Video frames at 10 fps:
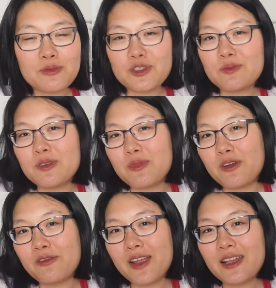From German
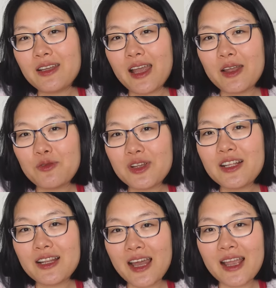boyfriend, I
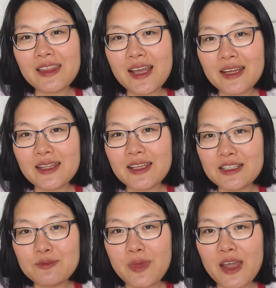really like that
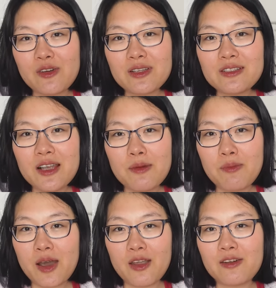his parents
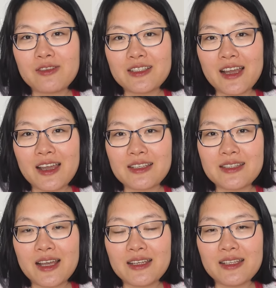prioritize
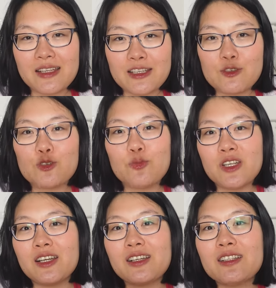that he should
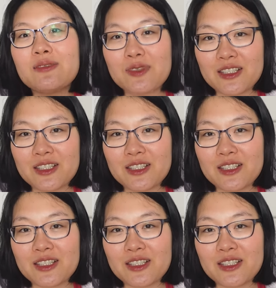be a good